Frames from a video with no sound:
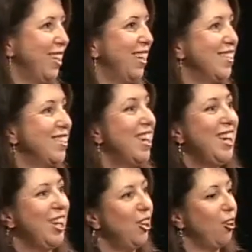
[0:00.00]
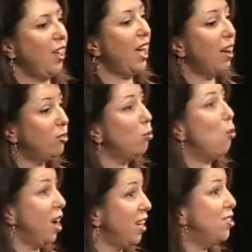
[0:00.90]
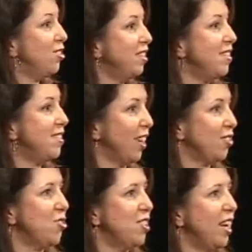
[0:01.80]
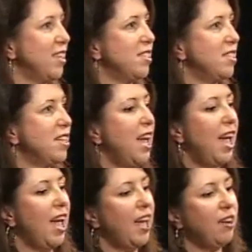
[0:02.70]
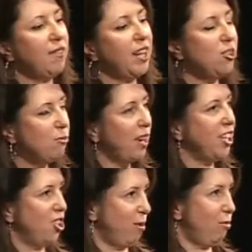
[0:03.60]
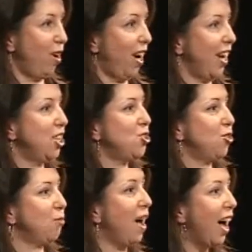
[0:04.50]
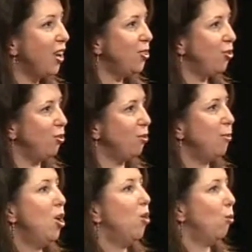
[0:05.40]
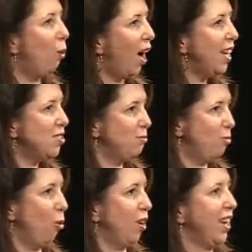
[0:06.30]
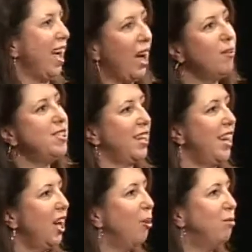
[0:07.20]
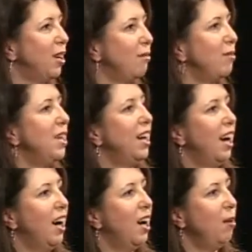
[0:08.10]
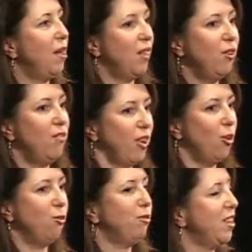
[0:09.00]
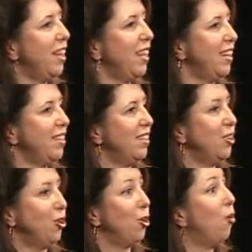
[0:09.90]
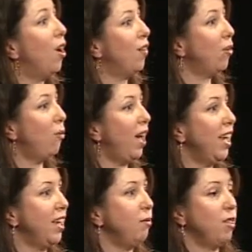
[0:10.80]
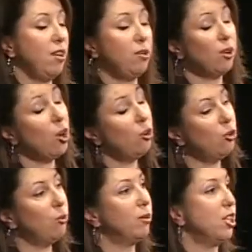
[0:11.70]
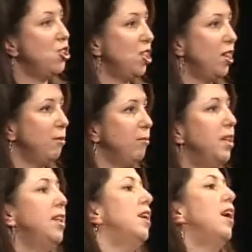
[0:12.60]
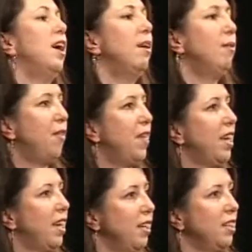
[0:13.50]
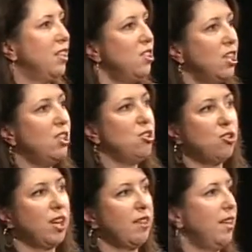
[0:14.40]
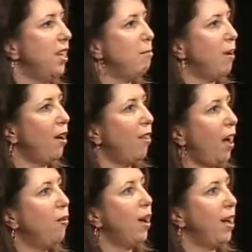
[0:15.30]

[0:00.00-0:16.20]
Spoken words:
because, you know, they have to want to do these exercises. And if I do my job right, I show them how to do them, why it's important, how it's going to help them, and then hopefully they can, you know, go on their way, and whether they do it at home or a gym, that they can continue to strengthen and get better that way.